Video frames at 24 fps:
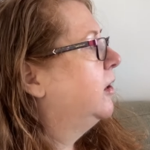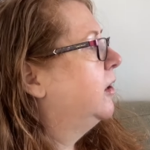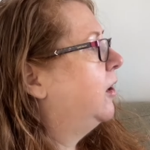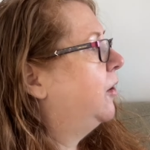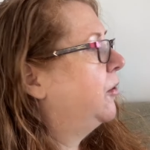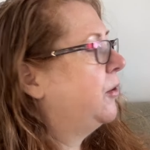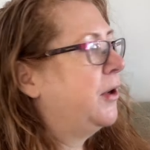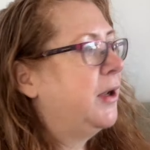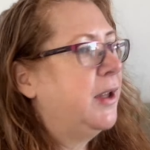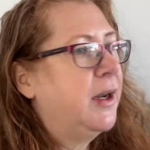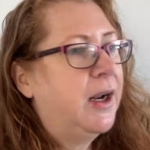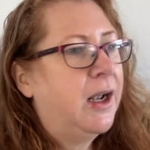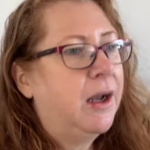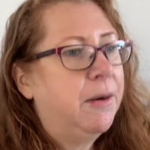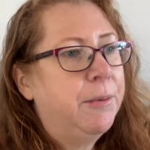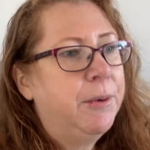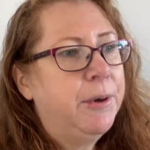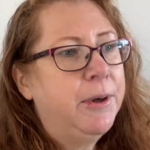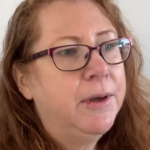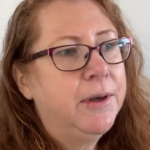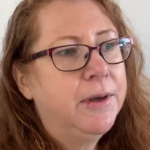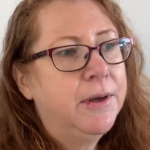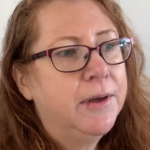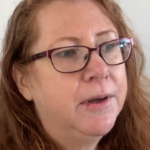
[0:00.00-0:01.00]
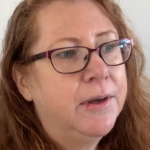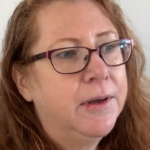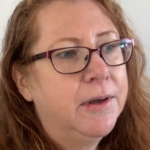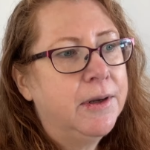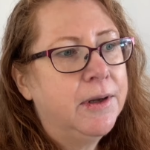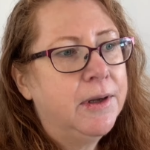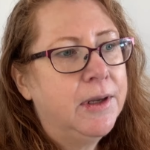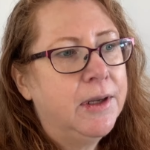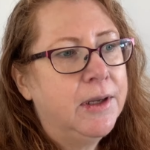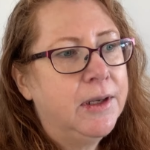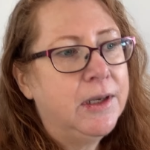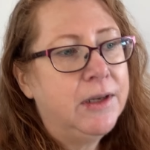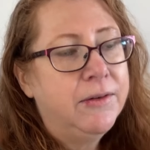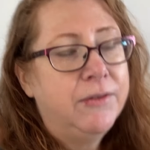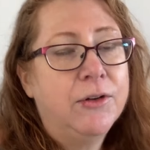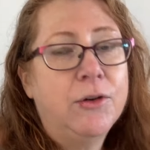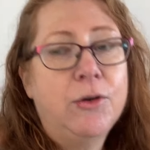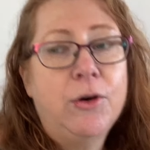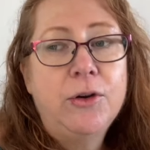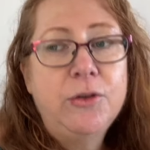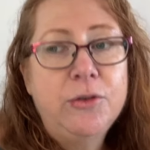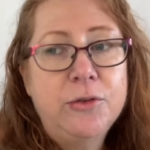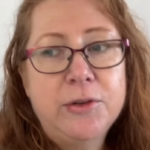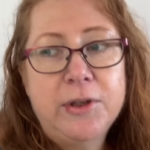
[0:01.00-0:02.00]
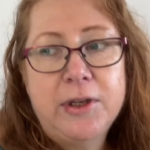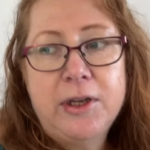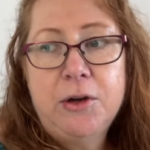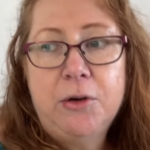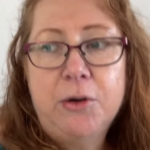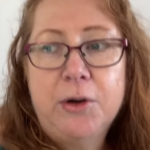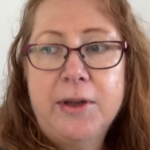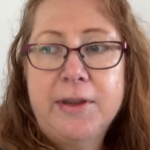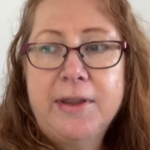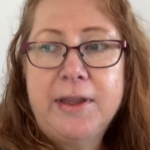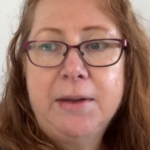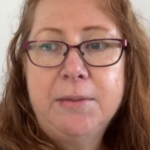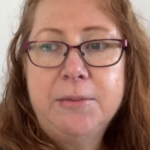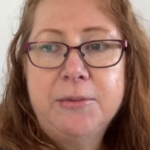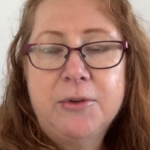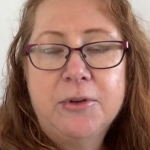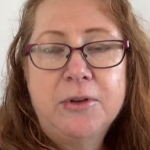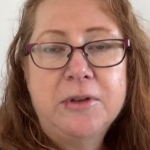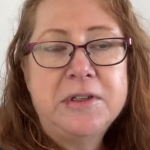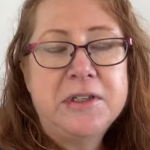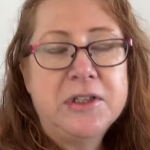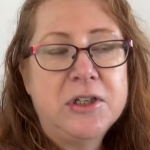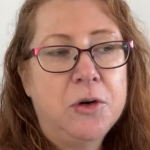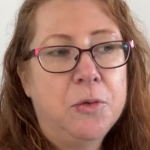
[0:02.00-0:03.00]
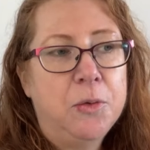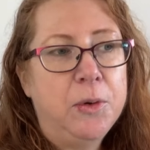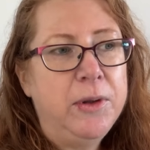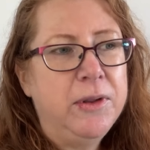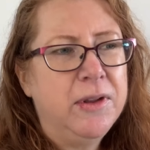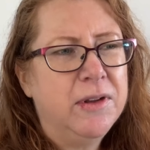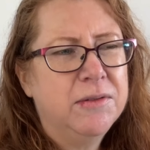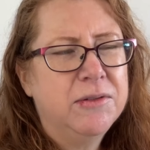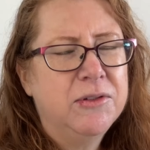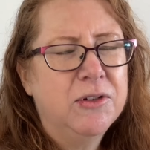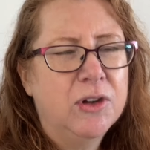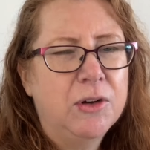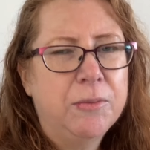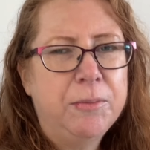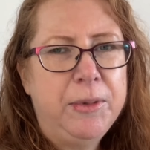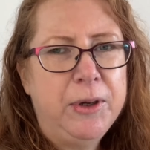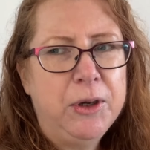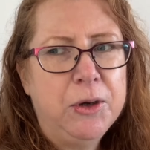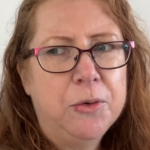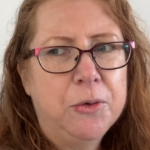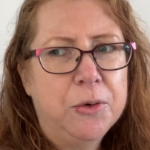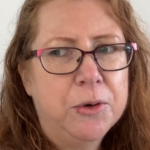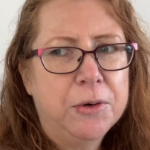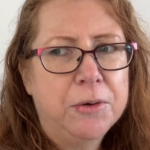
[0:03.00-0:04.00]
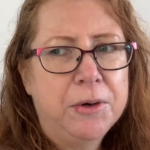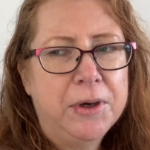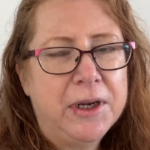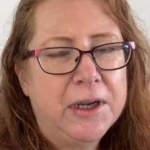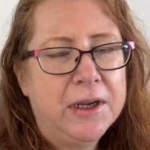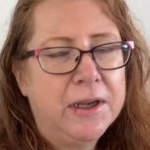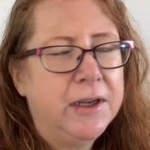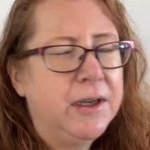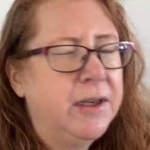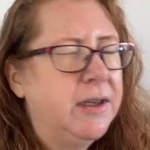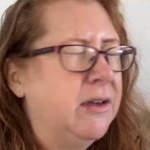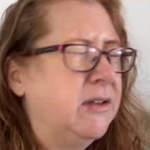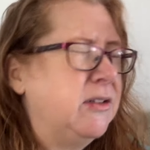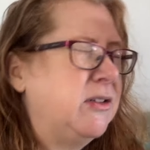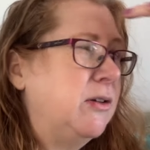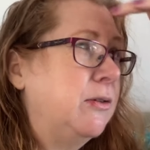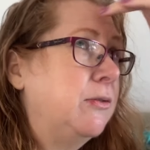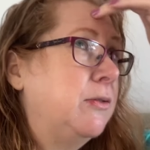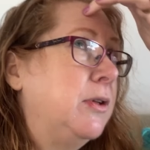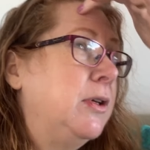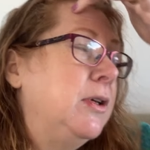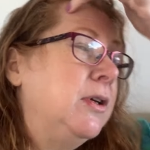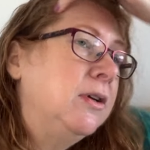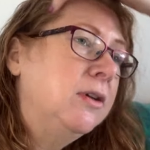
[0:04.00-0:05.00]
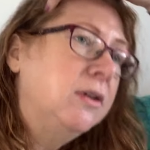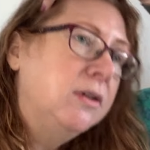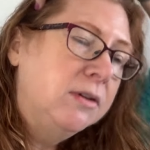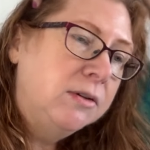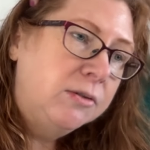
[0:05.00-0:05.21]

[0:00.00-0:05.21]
I'll get up, and if the groceries are here, I'll get them sort of dealt with. It's not a big order again, I don't think.